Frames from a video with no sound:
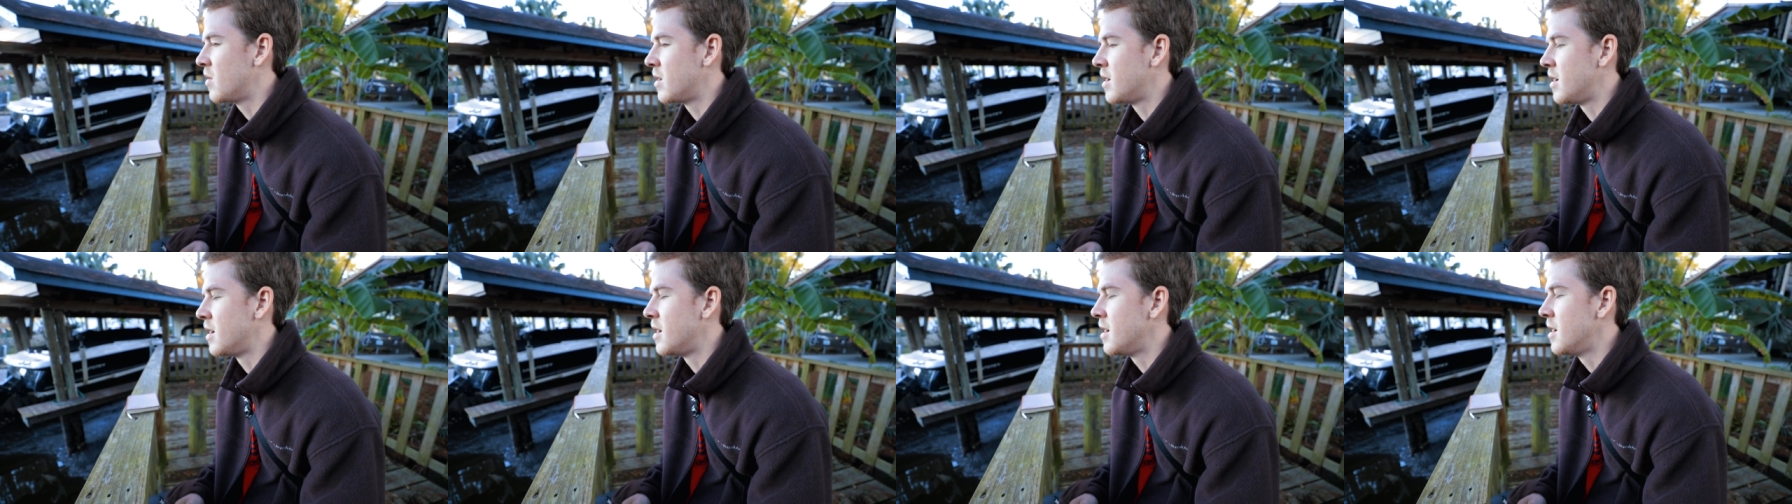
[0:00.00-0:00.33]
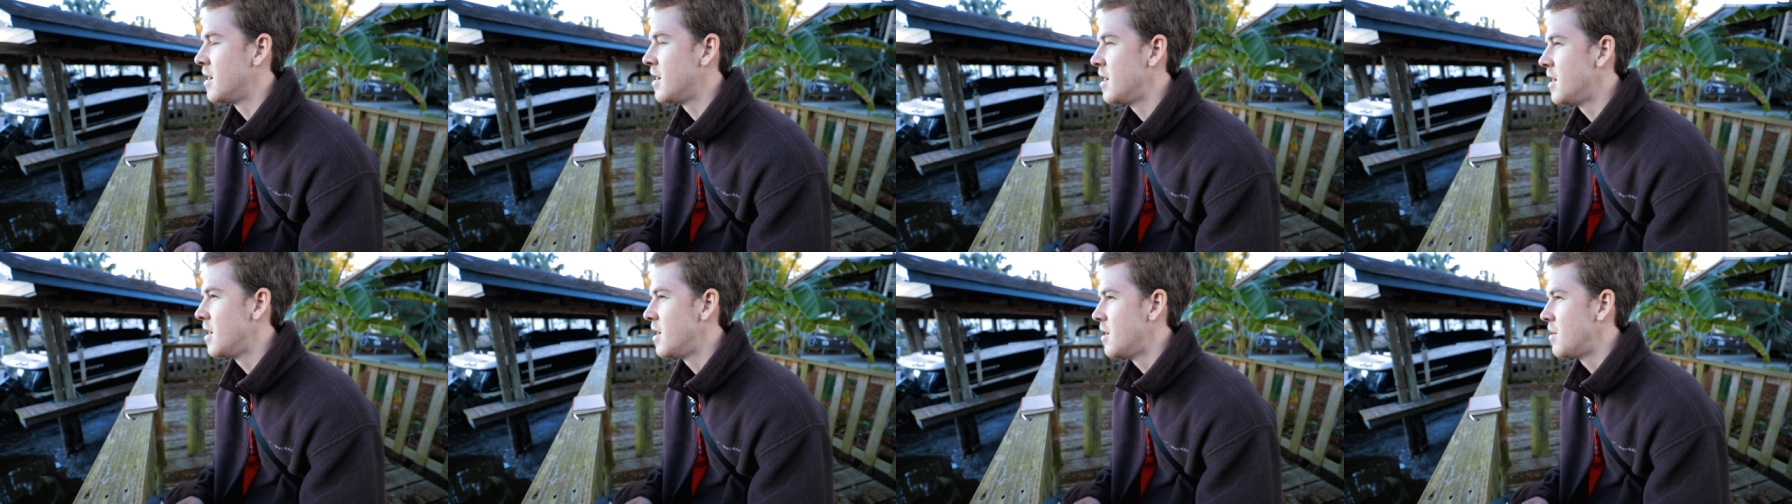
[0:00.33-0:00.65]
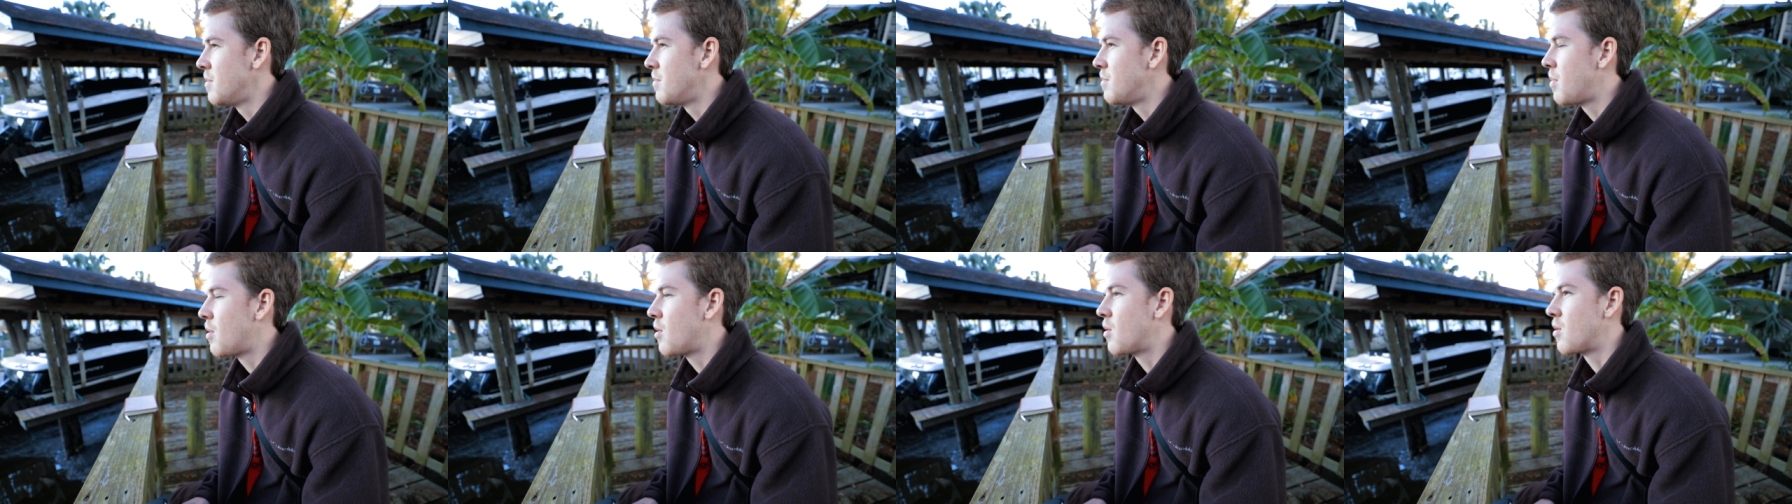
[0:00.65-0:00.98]
want to
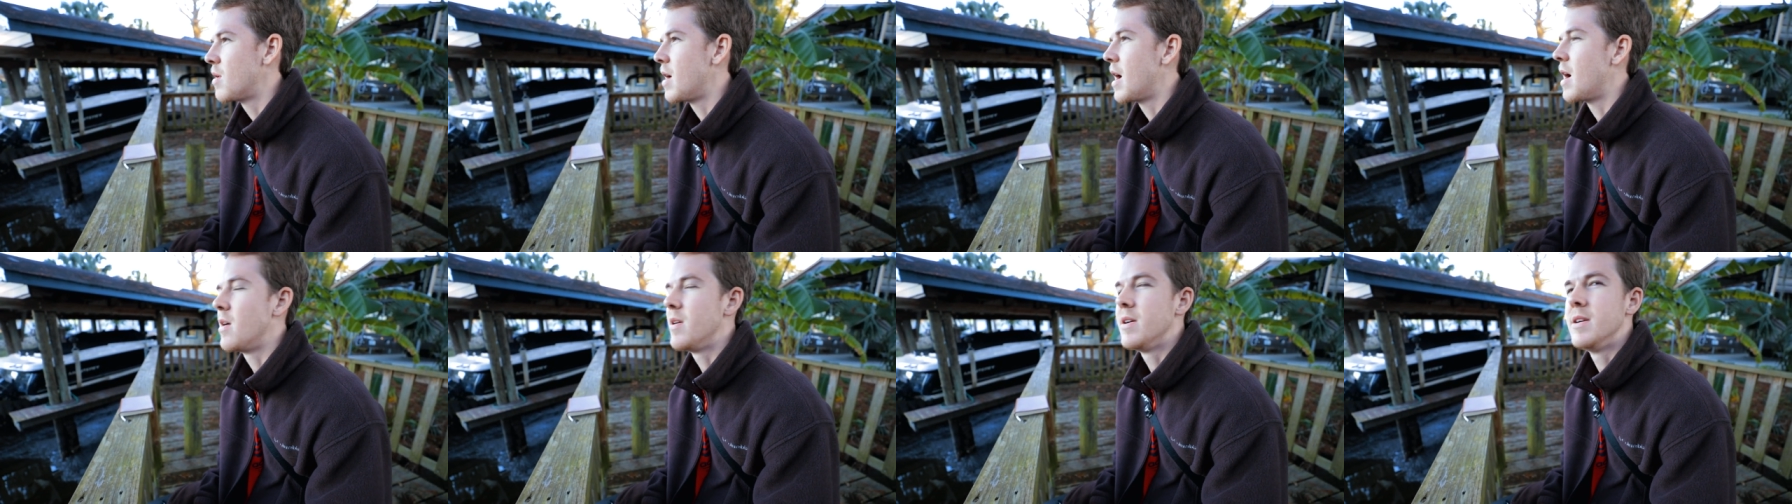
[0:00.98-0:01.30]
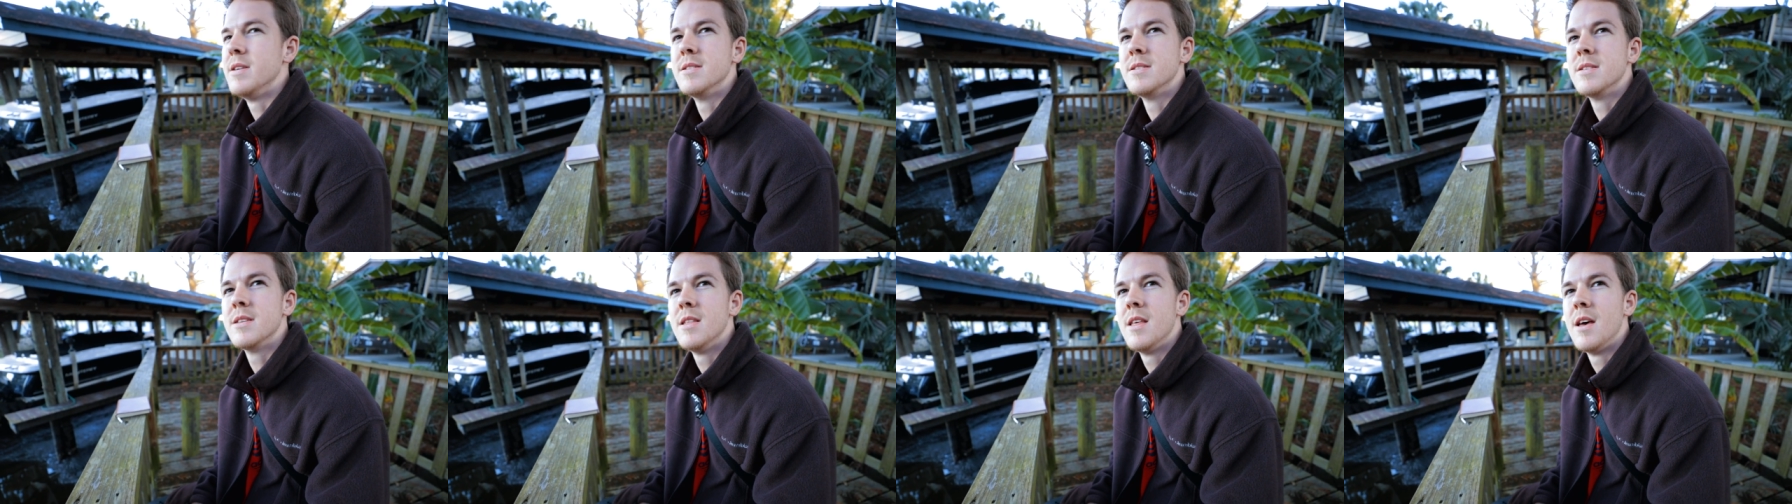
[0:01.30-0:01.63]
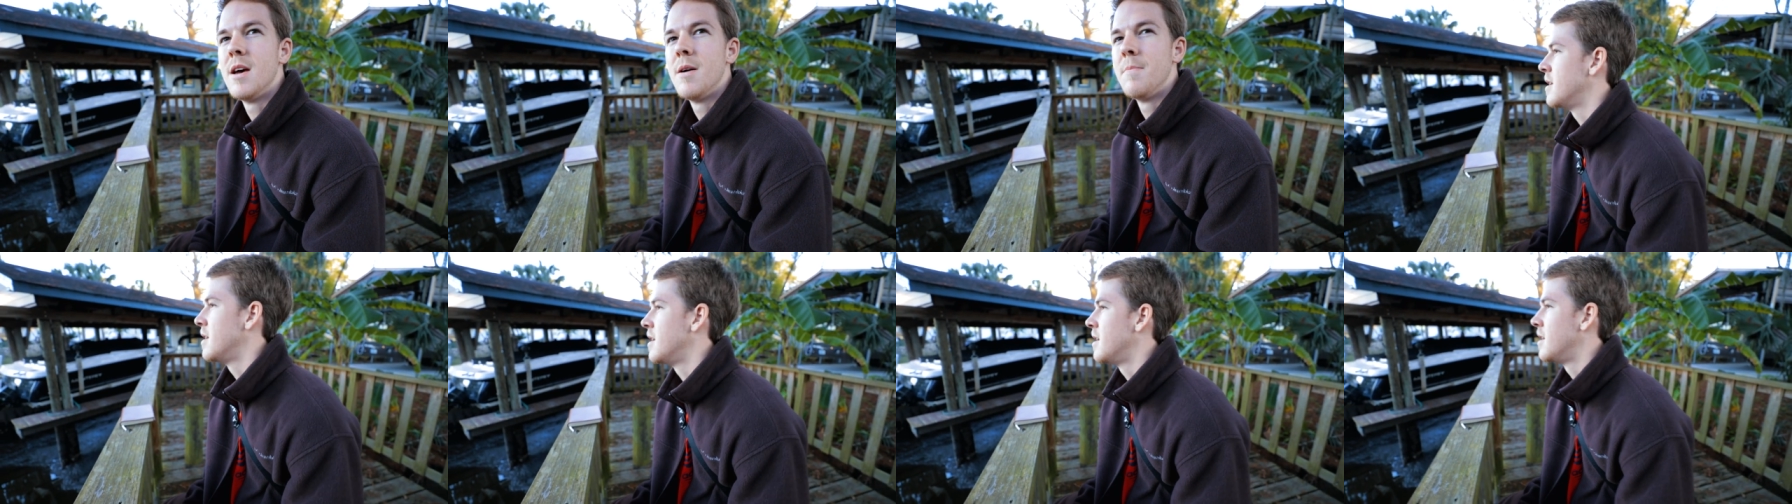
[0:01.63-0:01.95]
awesome. pour out into
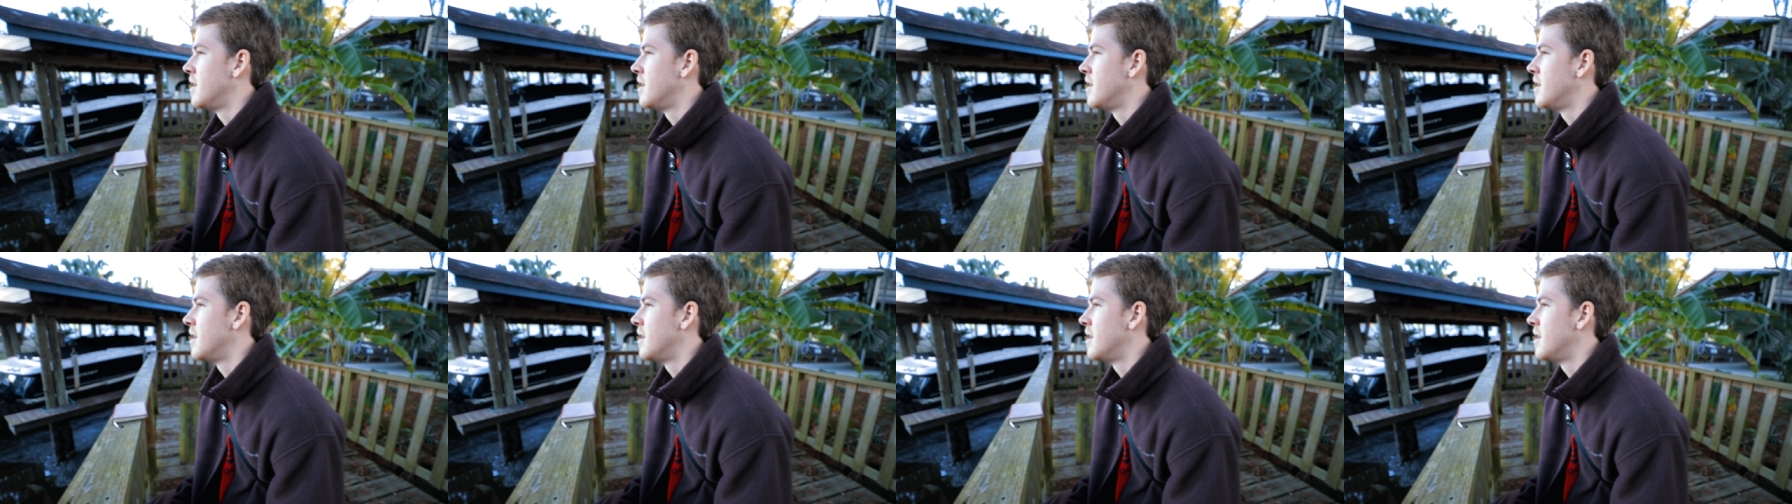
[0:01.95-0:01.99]
them. So